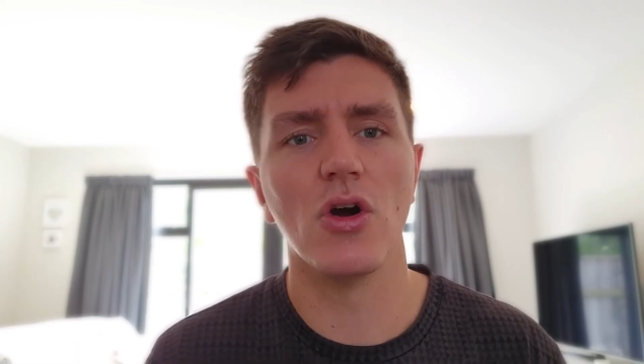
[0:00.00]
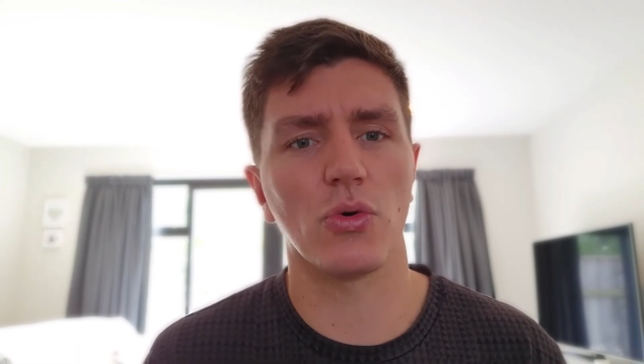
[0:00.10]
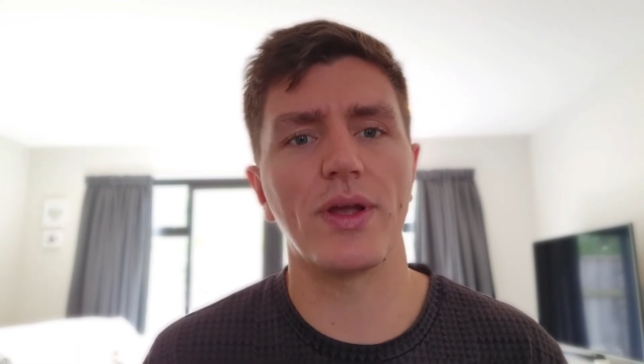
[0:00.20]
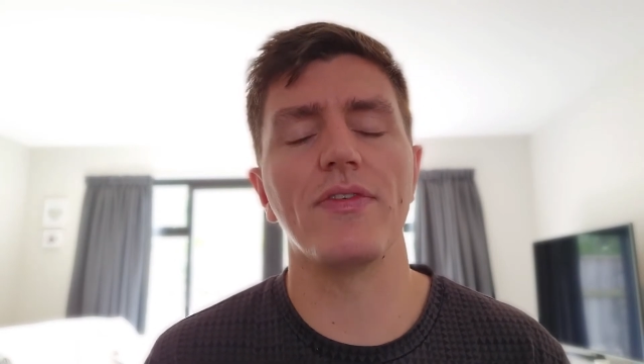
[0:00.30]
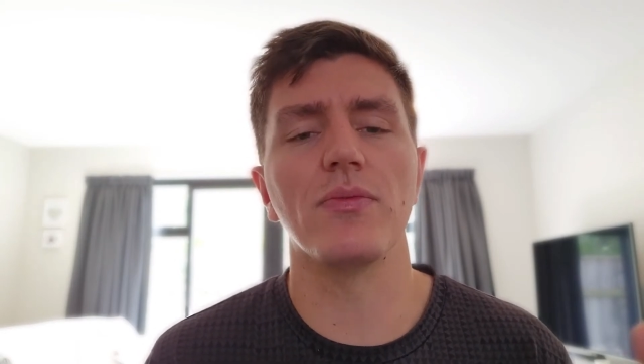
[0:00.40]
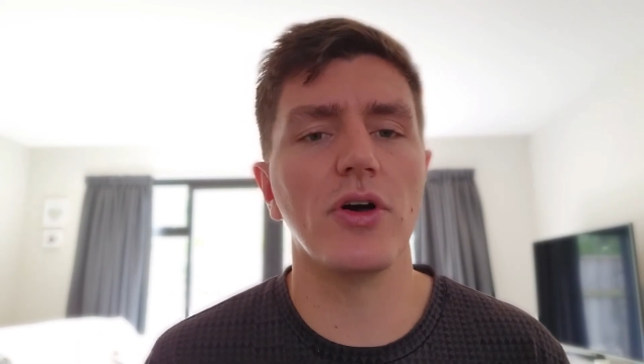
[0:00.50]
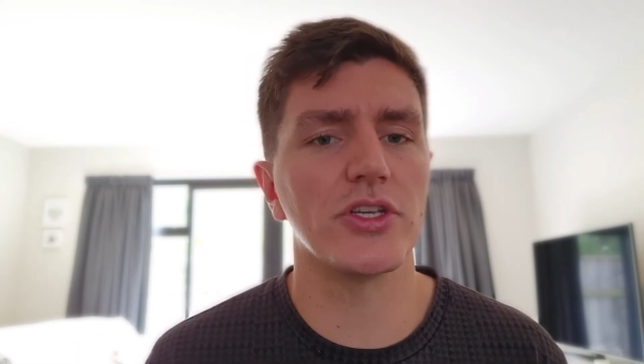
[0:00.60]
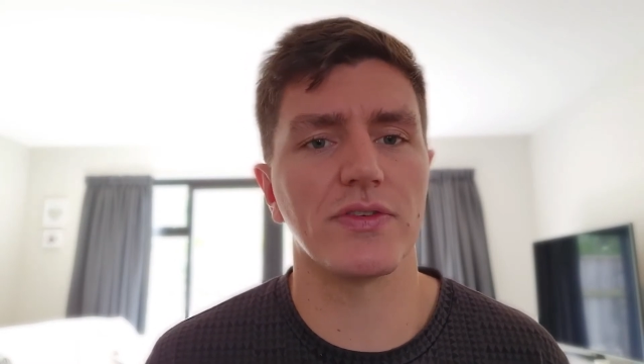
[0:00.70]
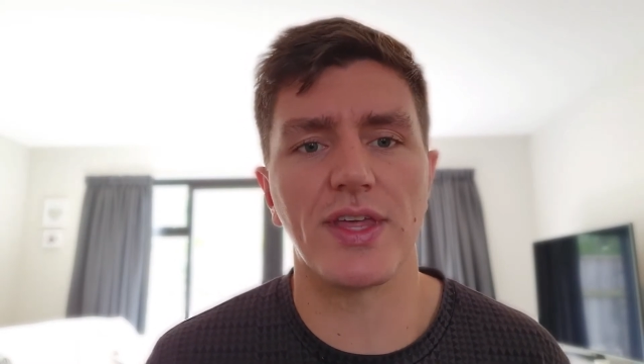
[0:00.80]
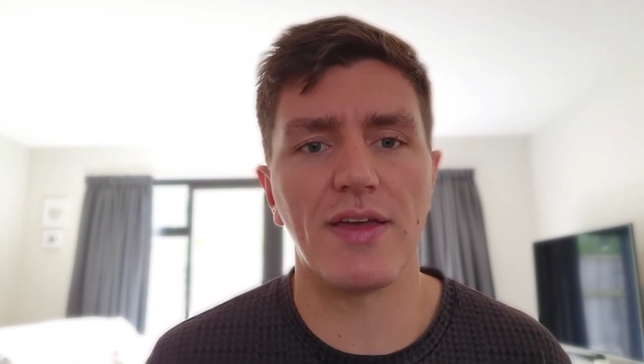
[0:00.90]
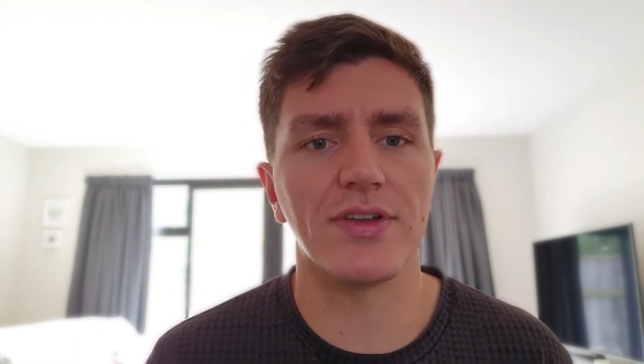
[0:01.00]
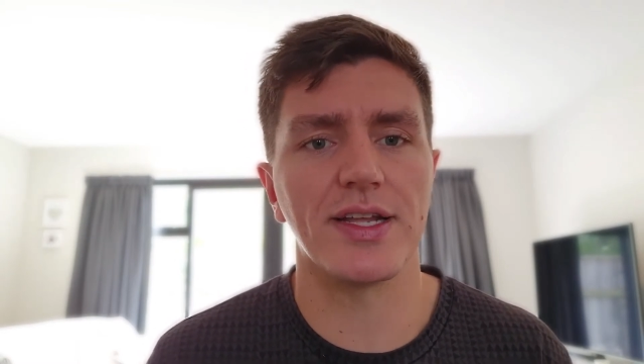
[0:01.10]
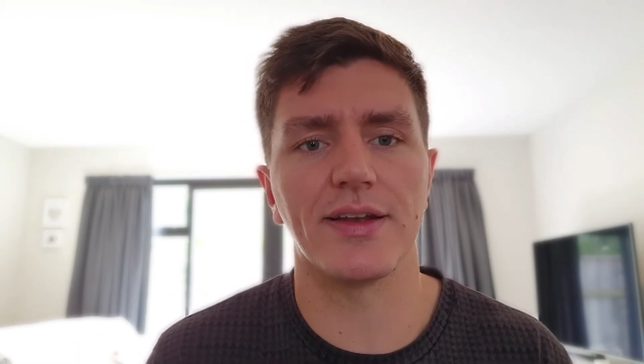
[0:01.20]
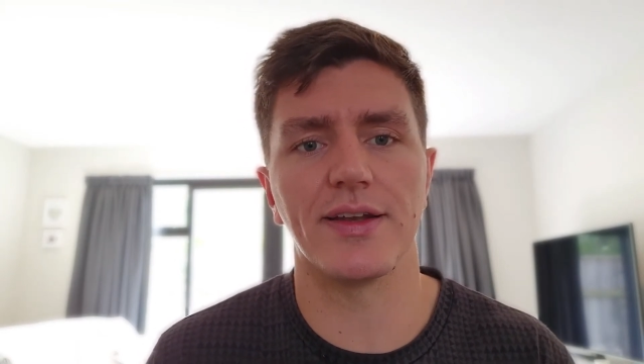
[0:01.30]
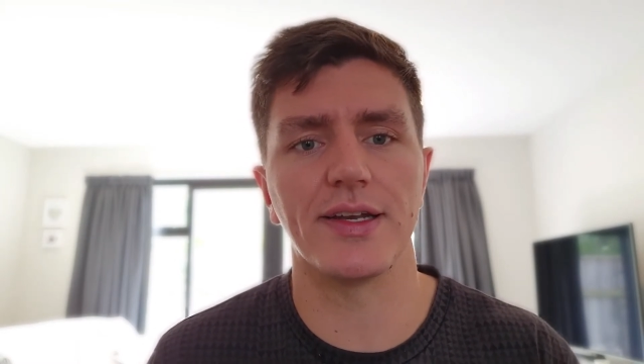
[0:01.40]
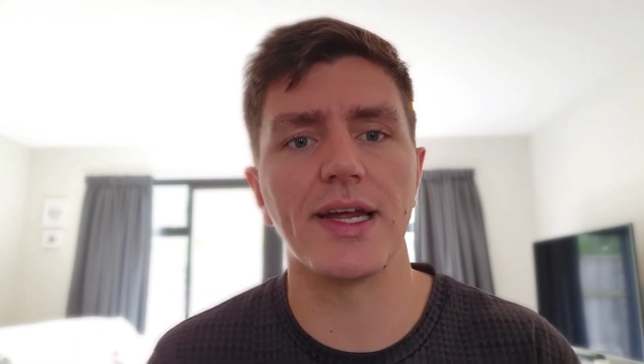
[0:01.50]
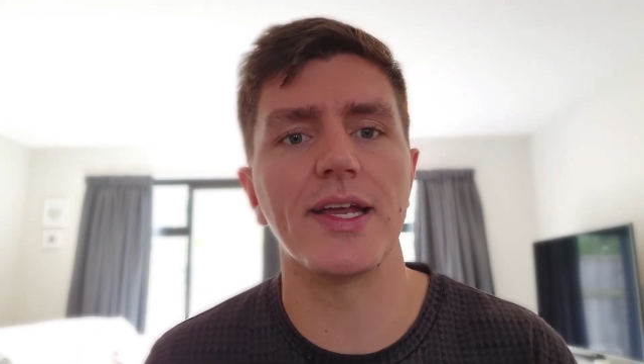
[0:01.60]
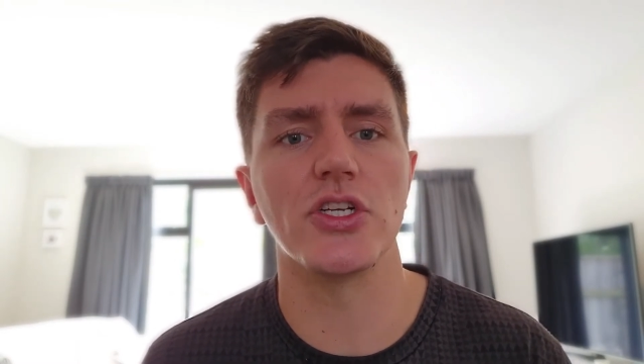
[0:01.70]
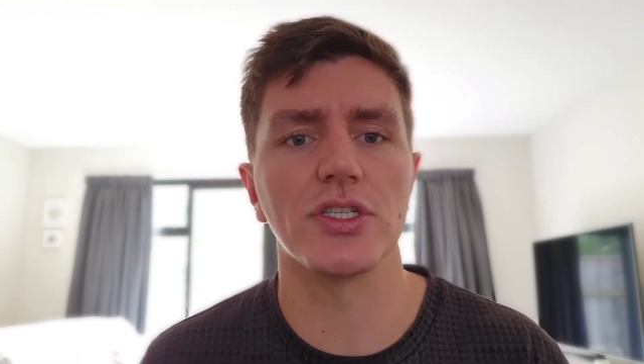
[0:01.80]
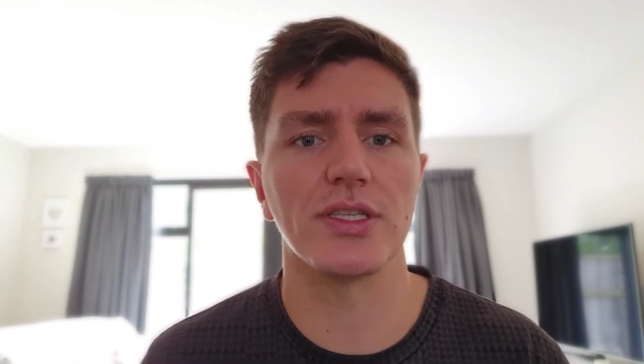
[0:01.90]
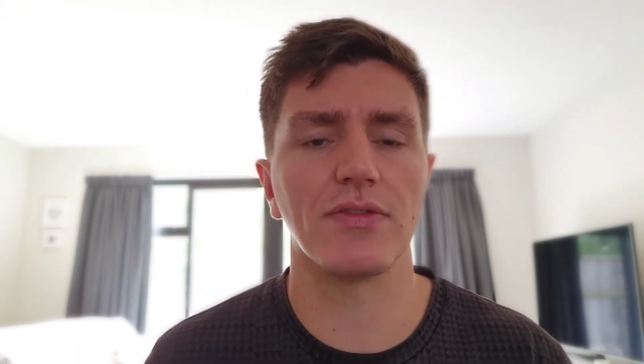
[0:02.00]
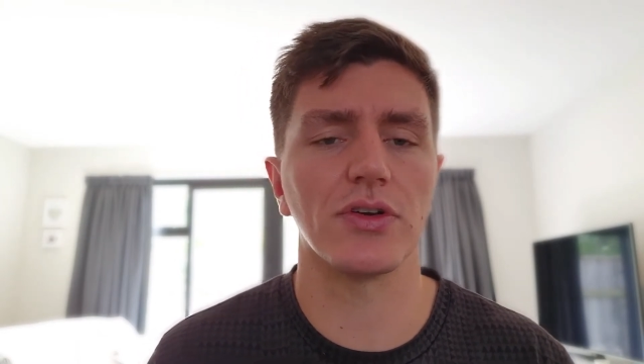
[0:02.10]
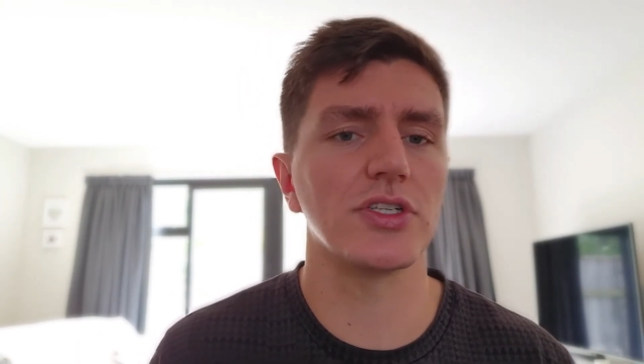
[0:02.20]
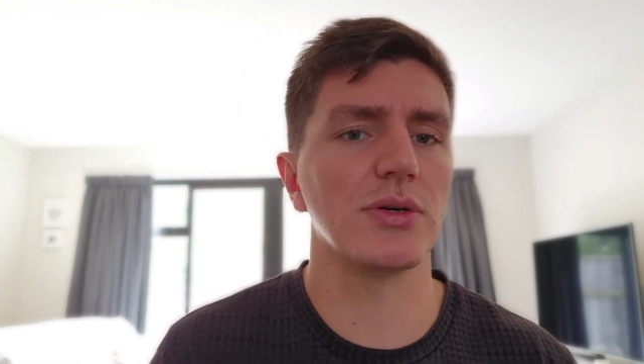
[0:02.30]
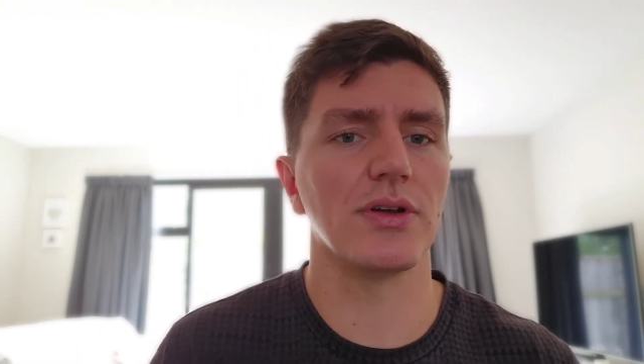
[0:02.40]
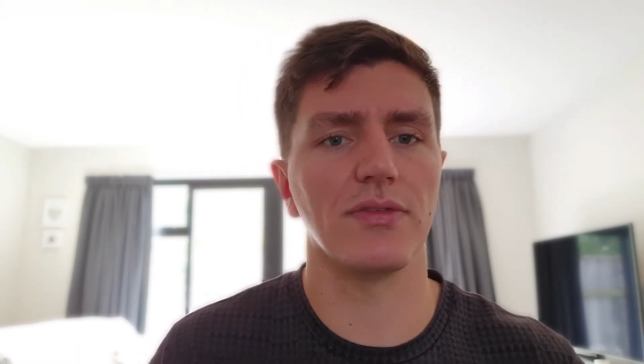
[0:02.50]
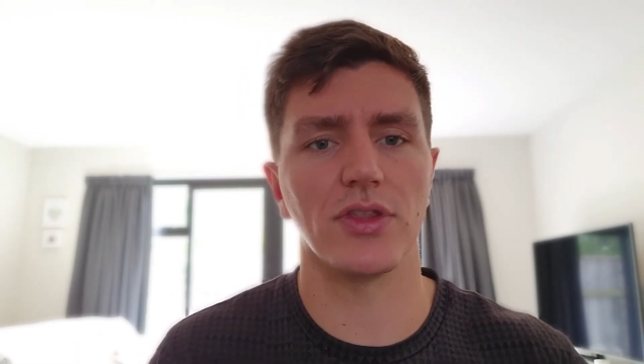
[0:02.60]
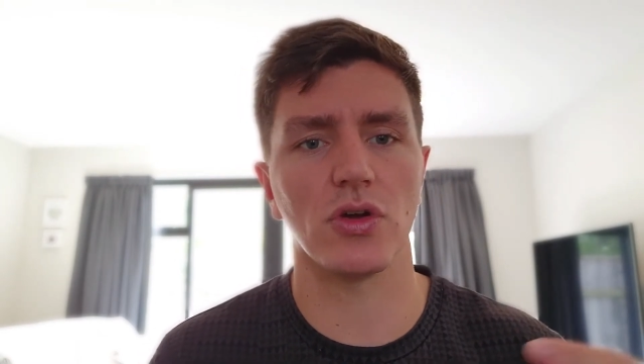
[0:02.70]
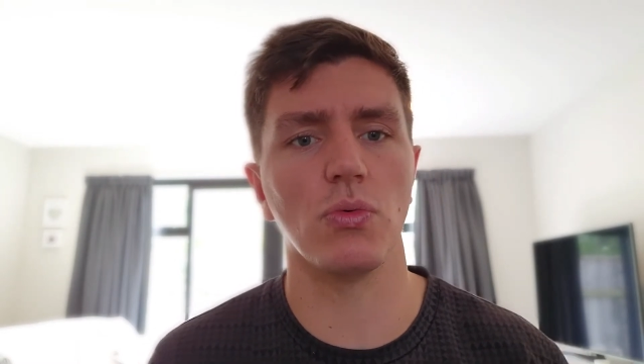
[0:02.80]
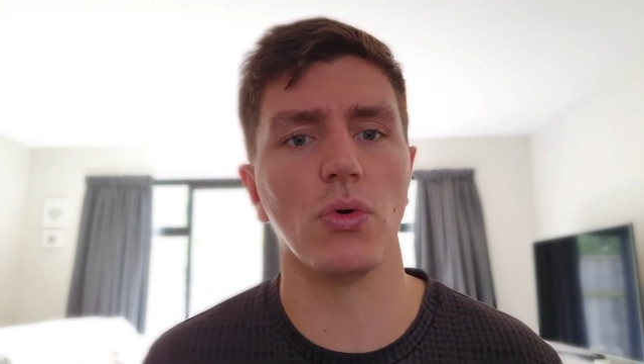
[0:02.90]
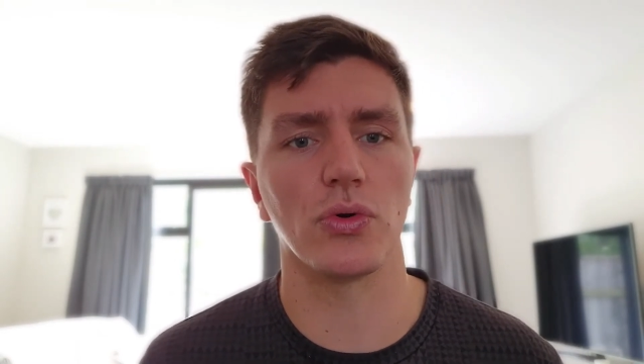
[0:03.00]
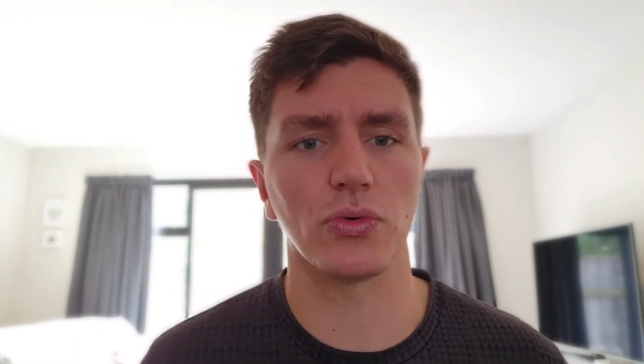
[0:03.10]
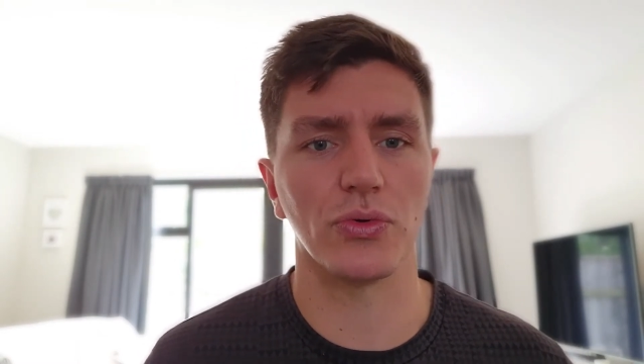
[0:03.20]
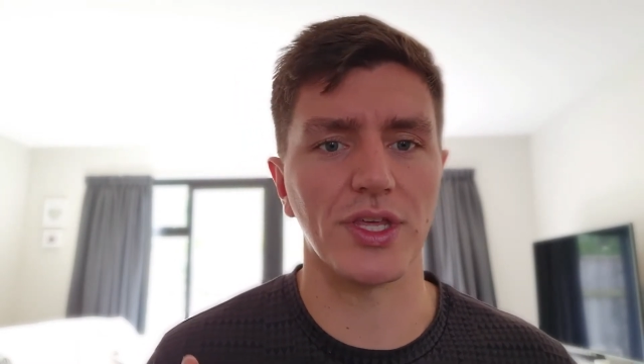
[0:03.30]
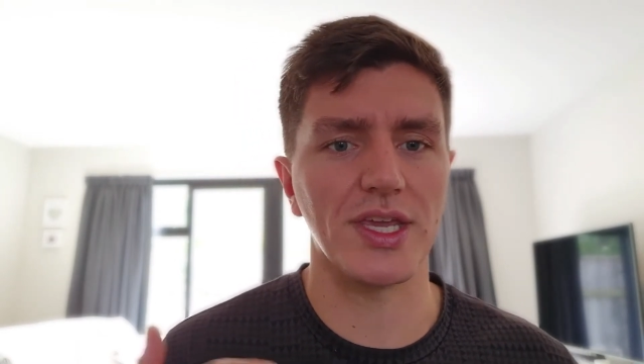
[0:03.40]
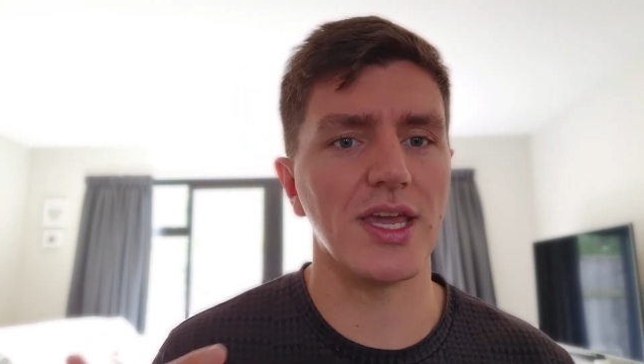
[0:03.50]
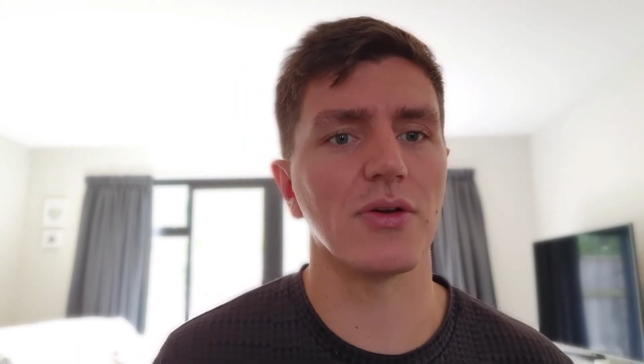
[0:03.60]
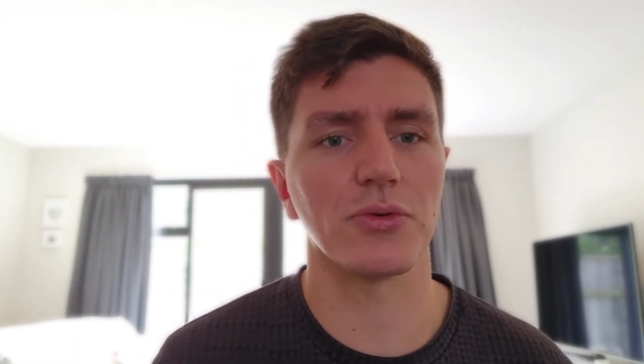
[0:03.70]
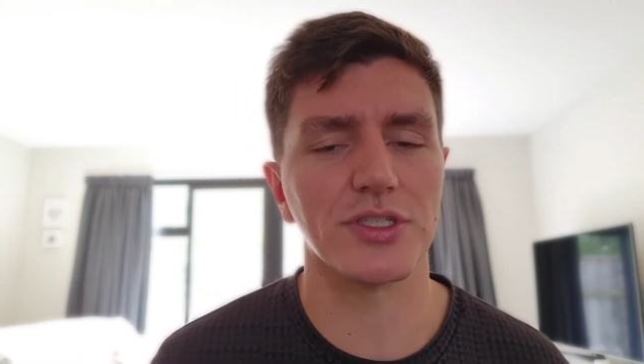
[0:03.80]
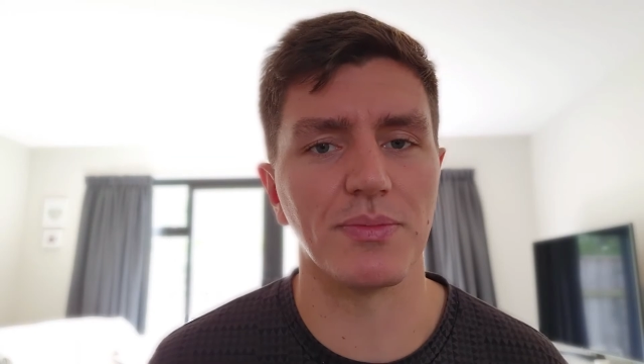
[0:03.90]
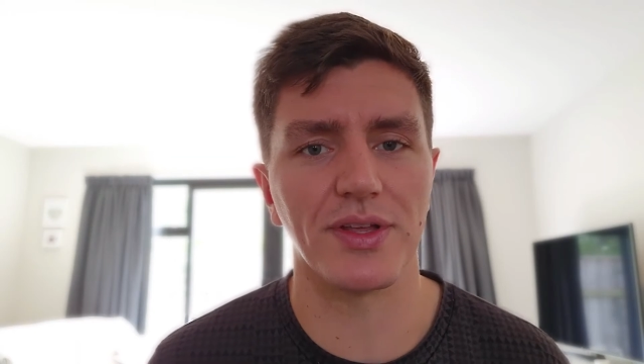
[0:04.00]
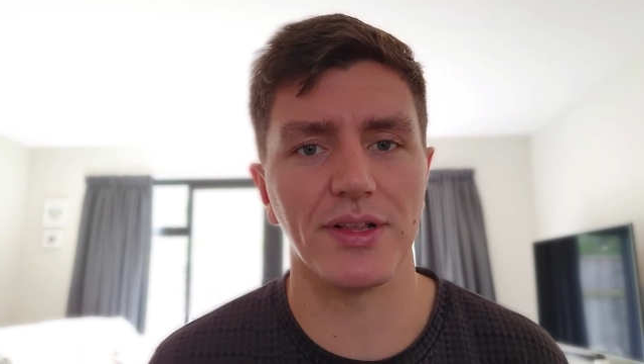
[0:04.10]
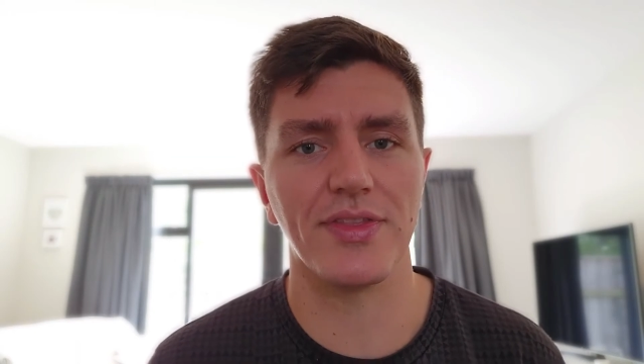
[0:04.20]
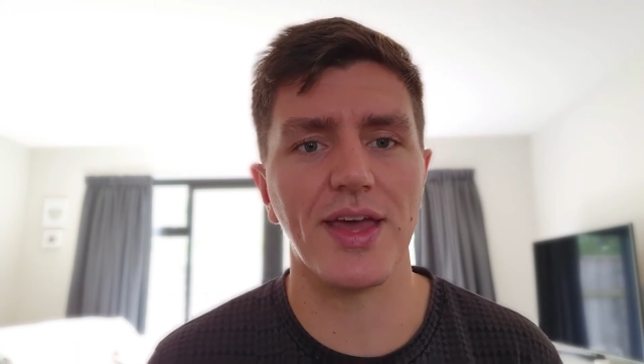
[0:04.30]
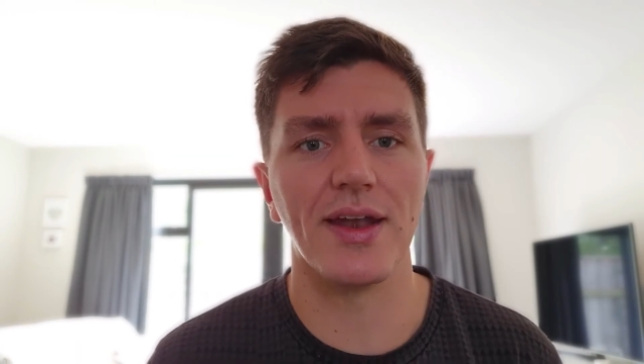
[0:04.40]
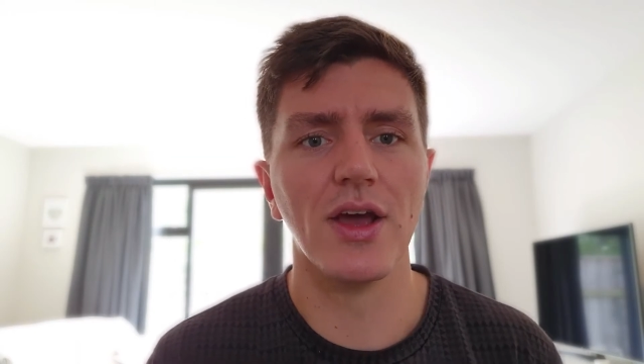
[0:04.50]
Or even worse, if they haven't done it in ages and they've got to do it over the quarter or the year or something like that.